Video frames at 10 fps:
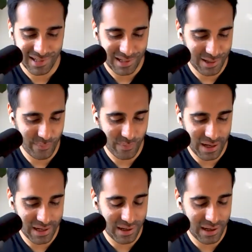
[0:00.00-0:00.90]

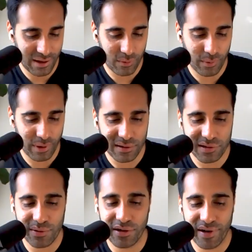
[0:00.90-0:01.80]
And when I was
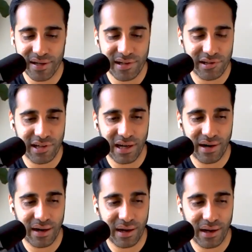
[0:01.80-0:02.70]
doing the research here,
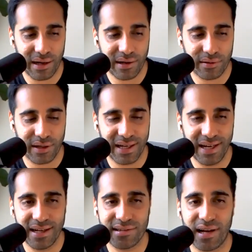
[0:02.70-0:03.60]
the
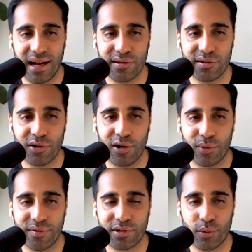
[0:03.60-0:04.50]
key insight I saw
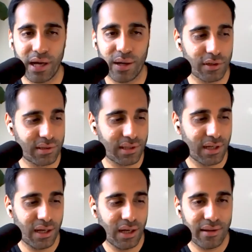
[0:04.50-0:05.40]
with Square was
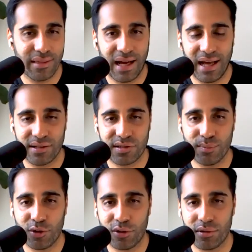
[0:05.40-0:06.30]
that
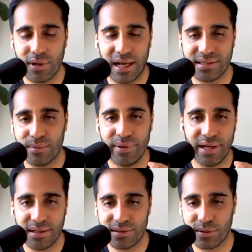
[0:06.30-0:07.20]
small
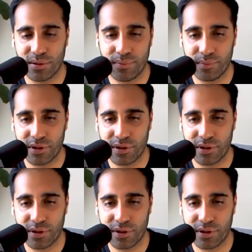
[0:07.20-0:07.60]
SMBs, or